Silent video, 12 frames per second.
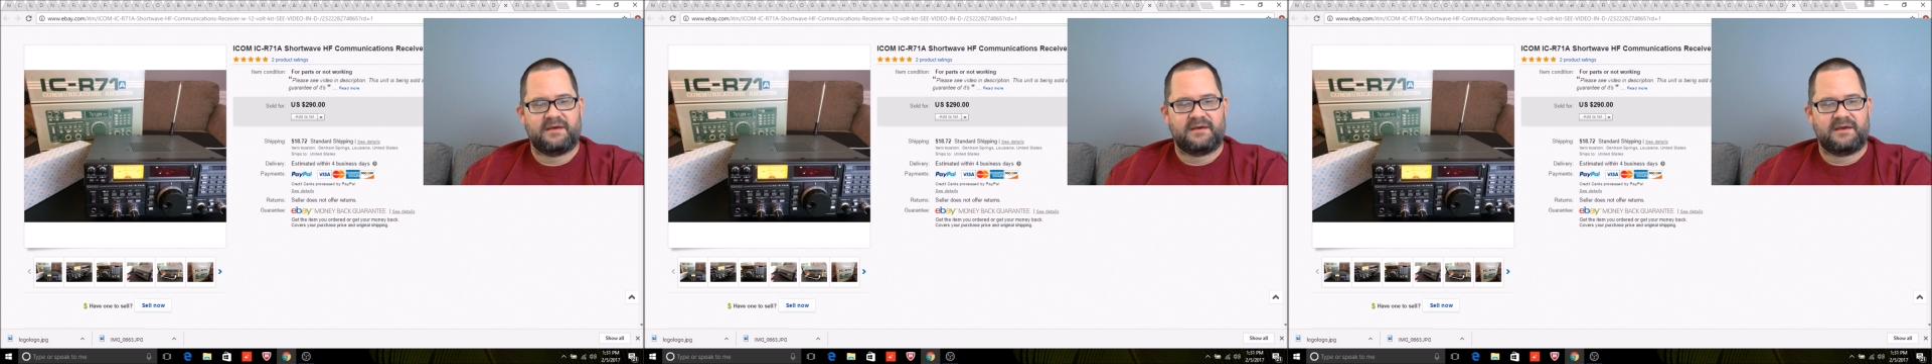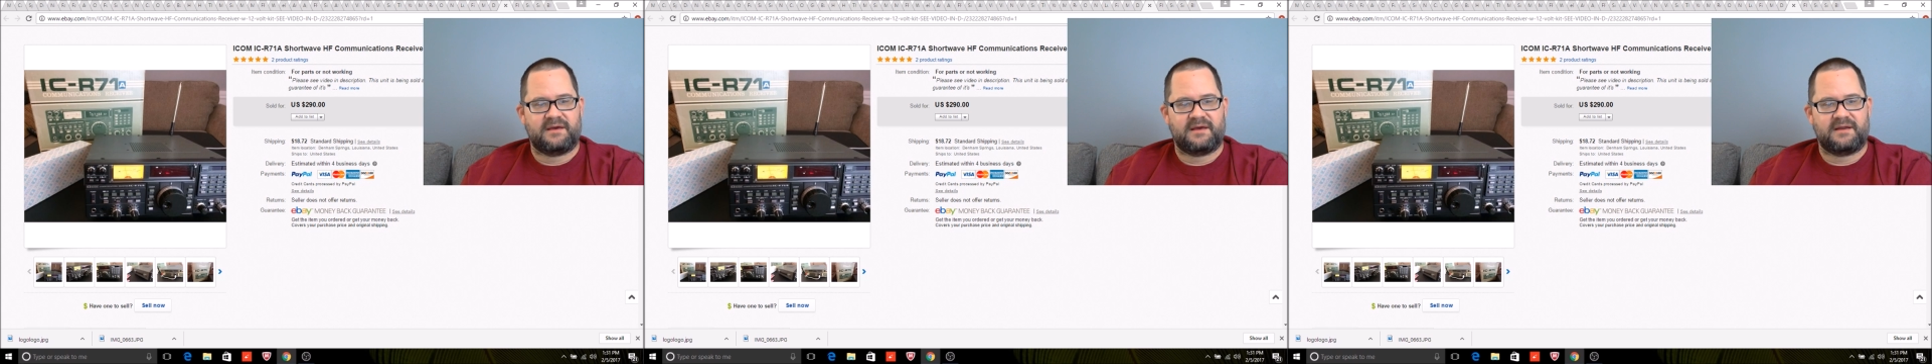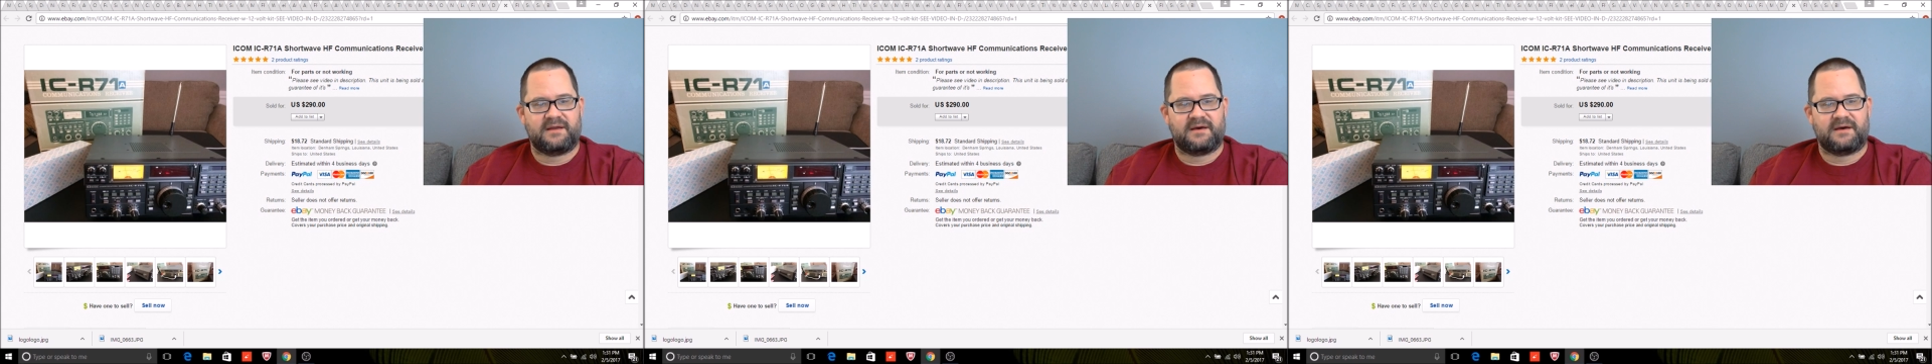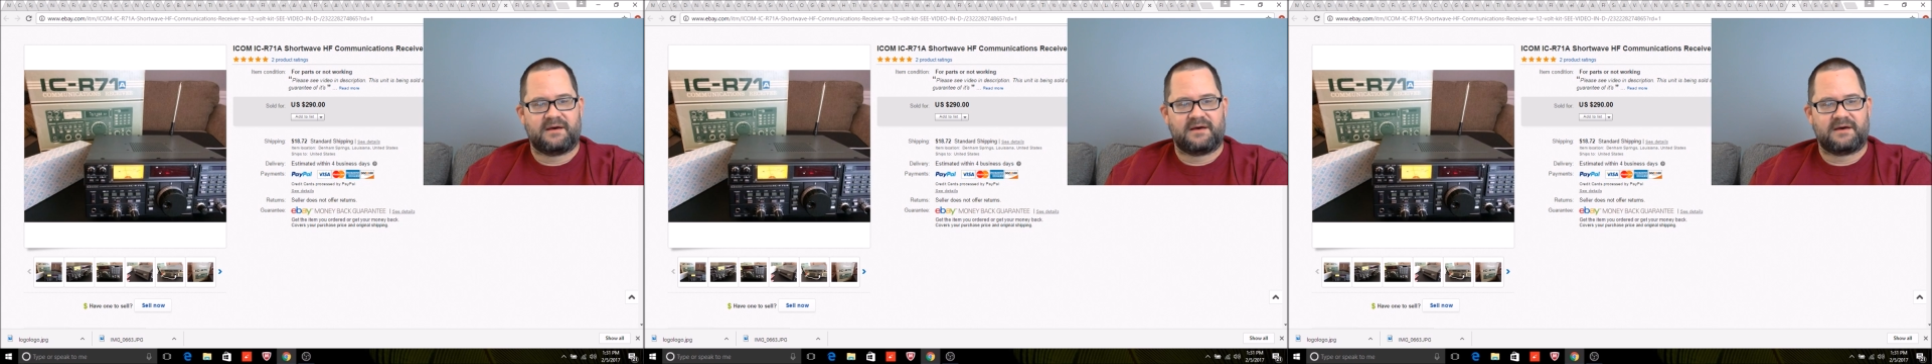and
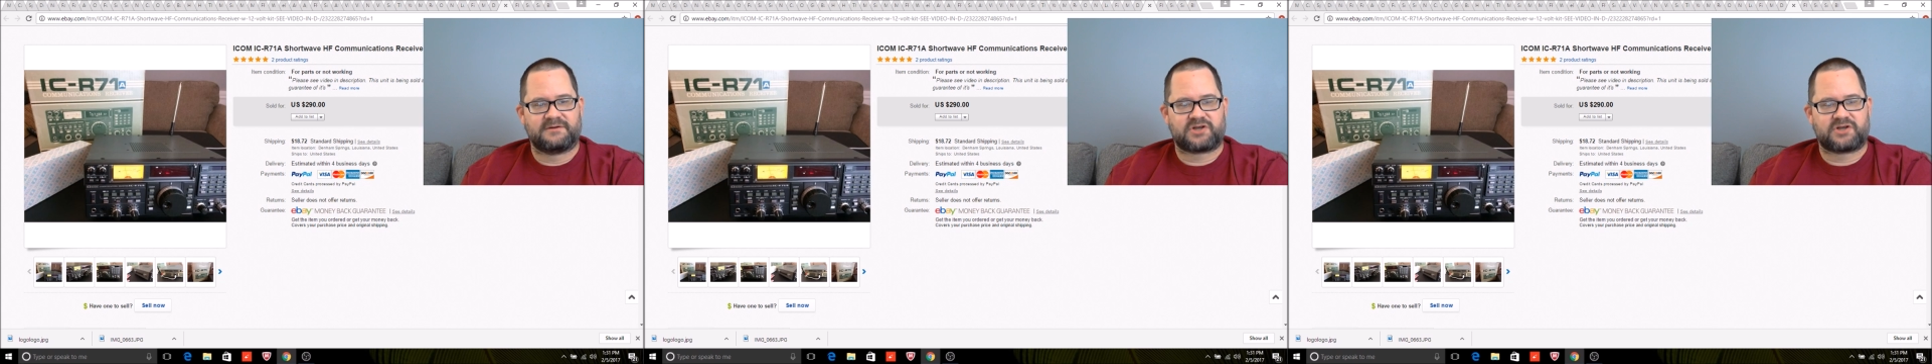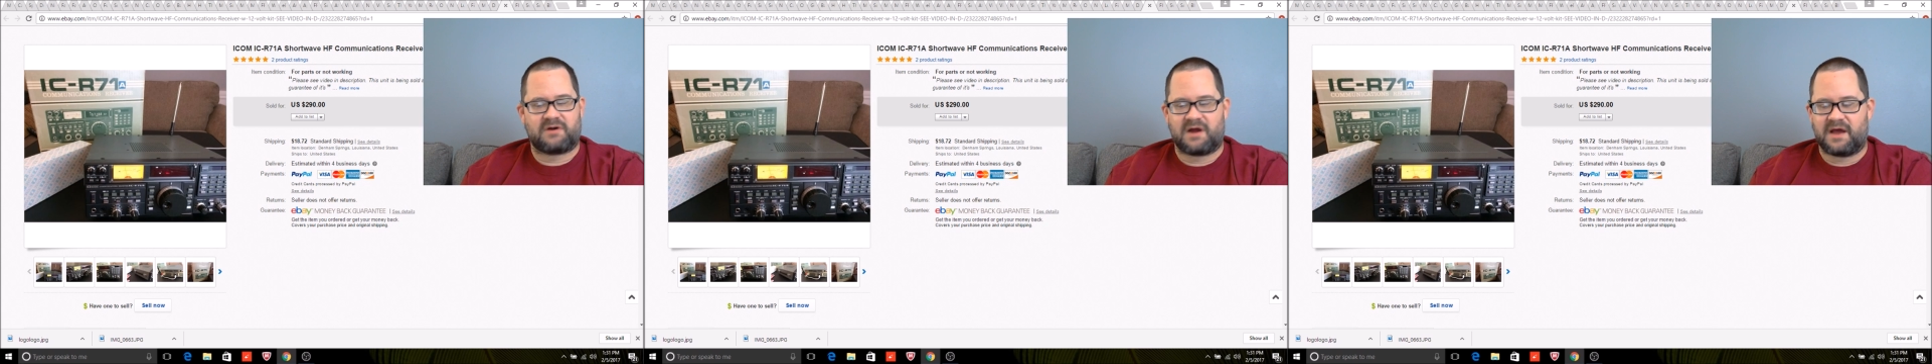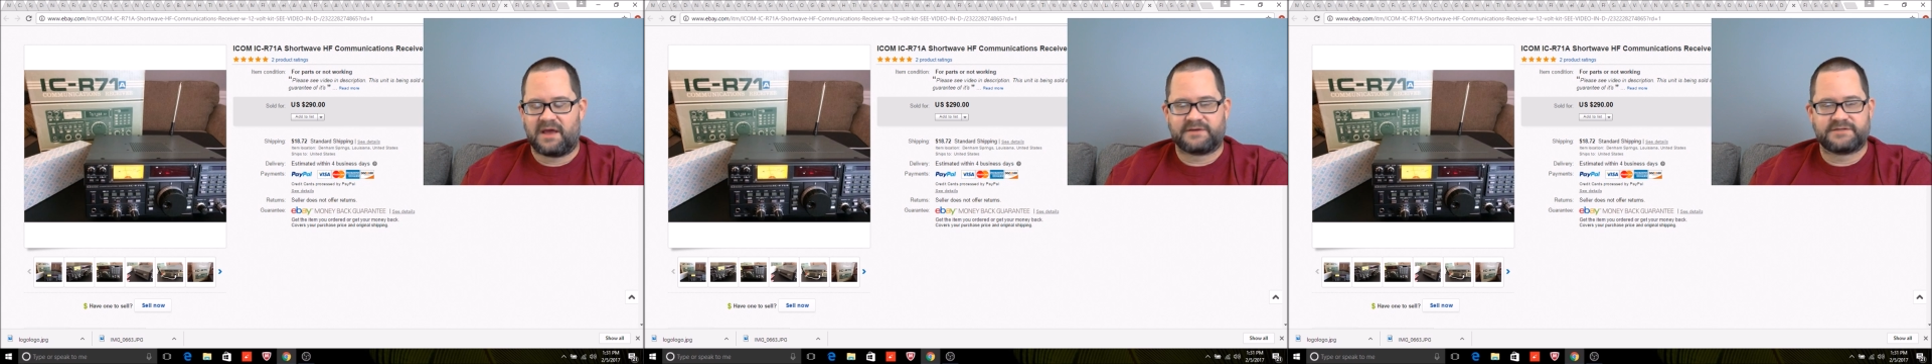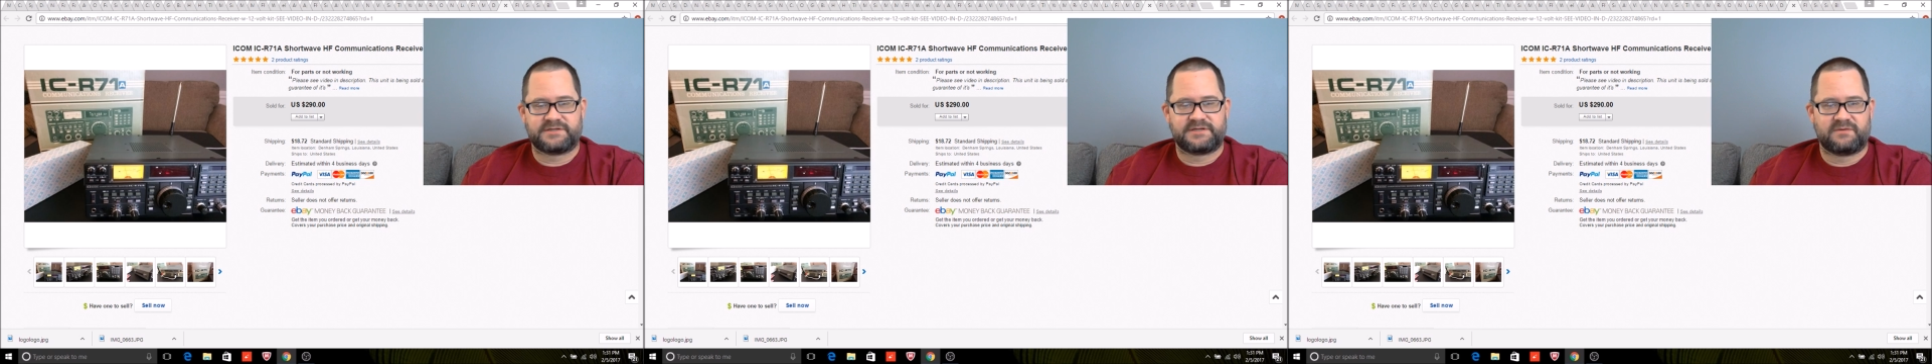I was crying
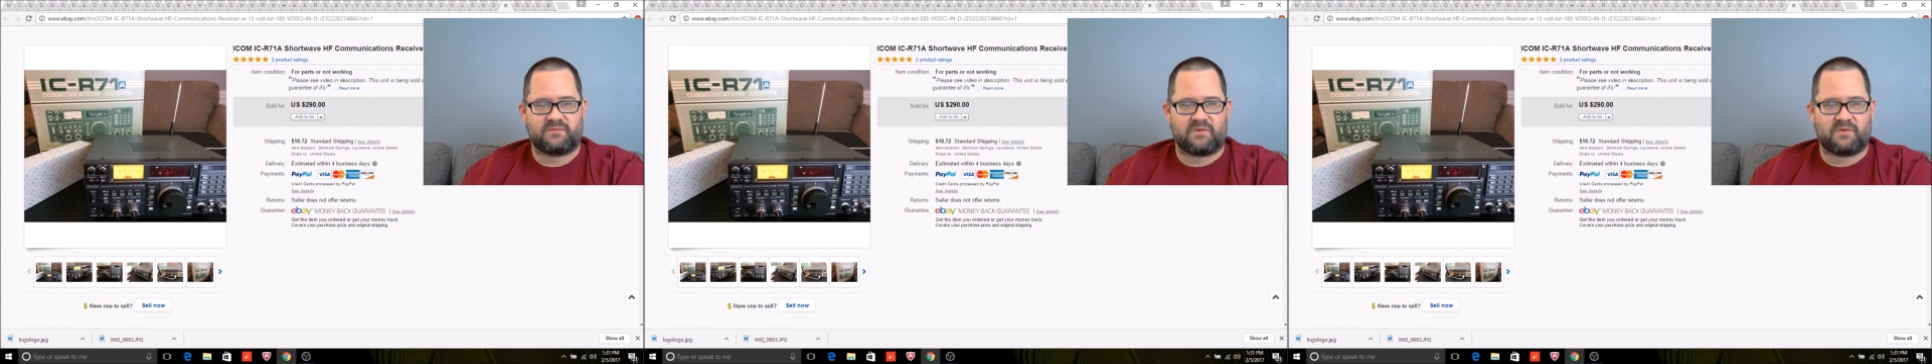because it didn't